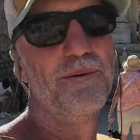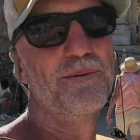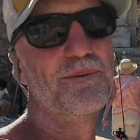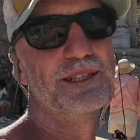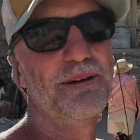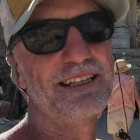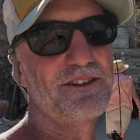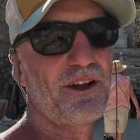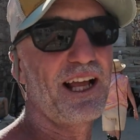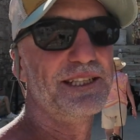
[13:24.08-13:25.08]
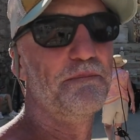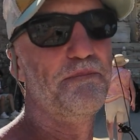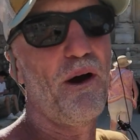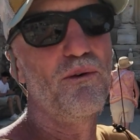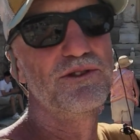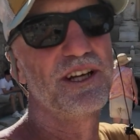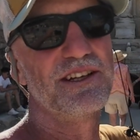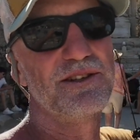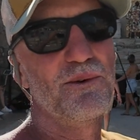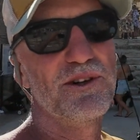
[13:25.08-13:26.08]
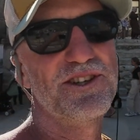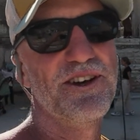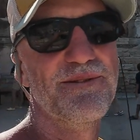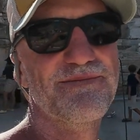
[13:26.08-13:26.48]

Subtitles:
which makes it look like it's bulging towards you.